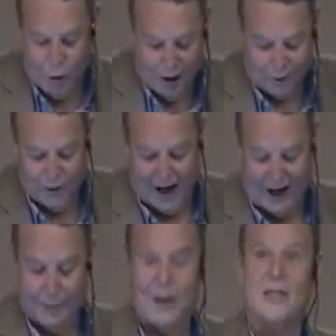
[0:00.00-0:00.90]
It's
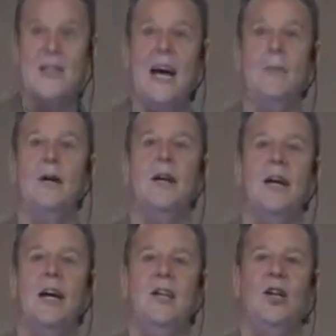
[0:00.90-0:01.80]
qualified with the
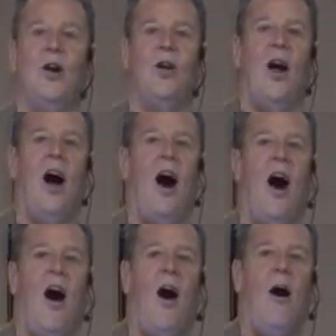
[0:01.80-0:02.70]
statement until
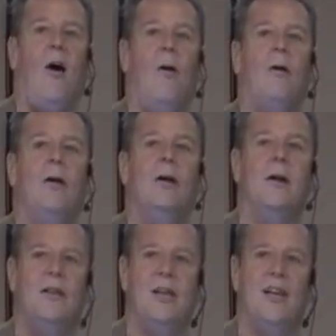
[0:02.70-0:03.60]

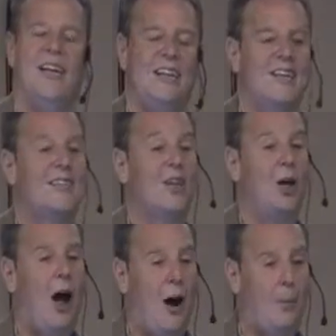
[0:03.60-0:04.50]
all until it
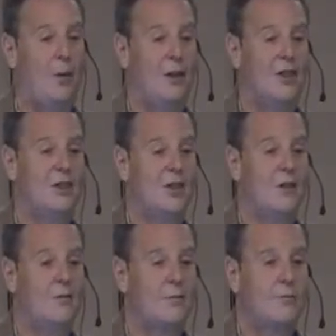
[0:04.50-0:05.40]
is
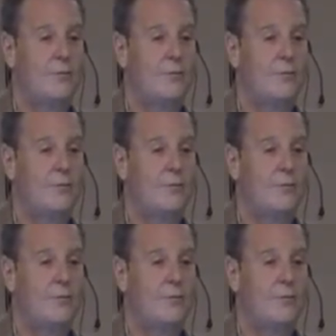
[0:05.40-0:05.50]
accomplished.